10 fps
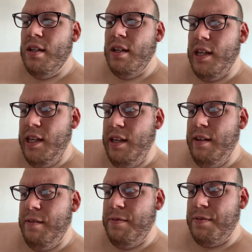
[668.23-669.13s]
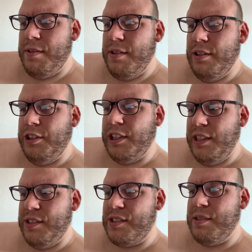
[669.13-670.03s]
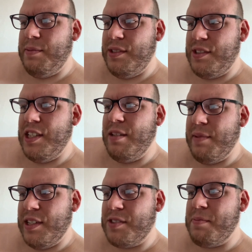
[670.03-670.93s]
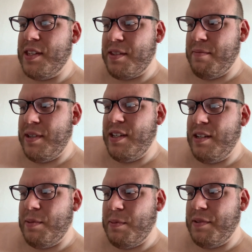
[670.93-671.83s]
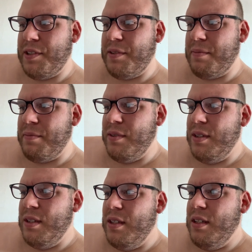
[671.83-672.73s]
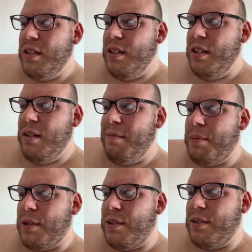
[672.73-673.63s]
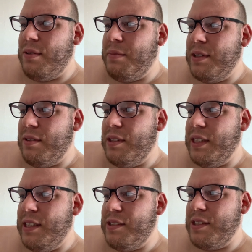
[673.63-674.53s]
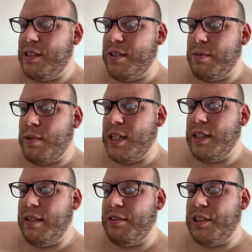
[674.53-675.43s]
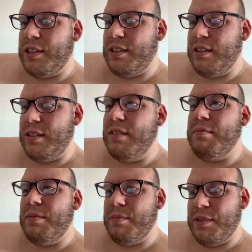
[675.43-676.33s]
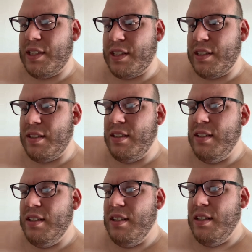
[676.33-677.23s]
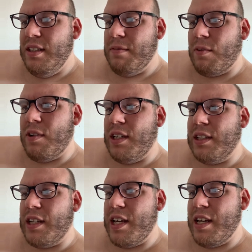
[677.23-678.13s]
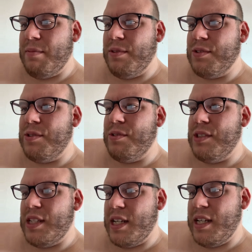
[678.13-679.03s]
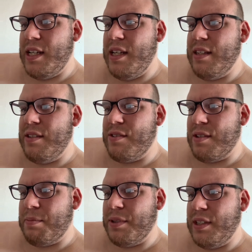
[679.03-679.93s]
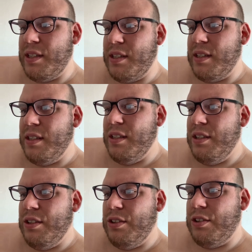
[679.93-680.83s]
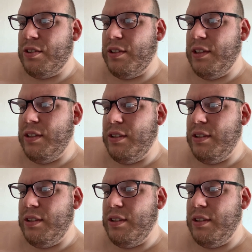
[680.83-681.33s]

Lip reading: Eve, Gene Simmons, DMX, Method Man. I remember them. Paul, Michael Glazier, Wyclef Jean. Remember that. Veronica Hamill, Susan Day, Ethan Suplee, Treach,